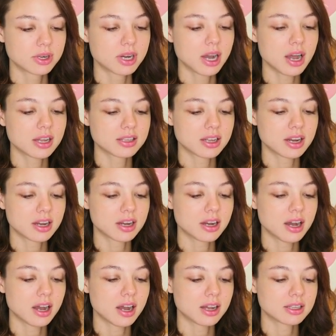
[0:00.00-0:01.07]
A
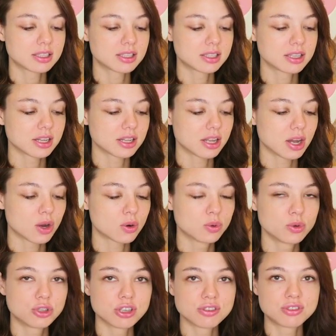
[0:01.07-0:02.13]
hand, a leg,
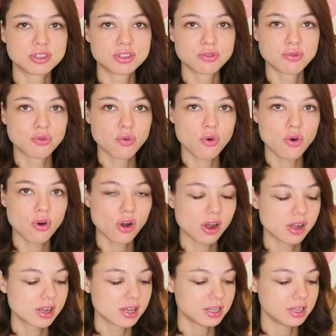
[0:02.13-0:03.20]
etc. What
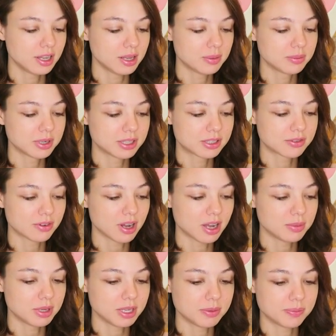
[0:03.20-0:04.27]
was that? We
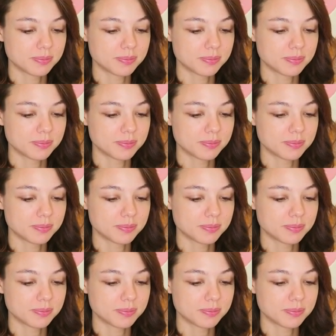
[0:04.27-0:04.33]
hit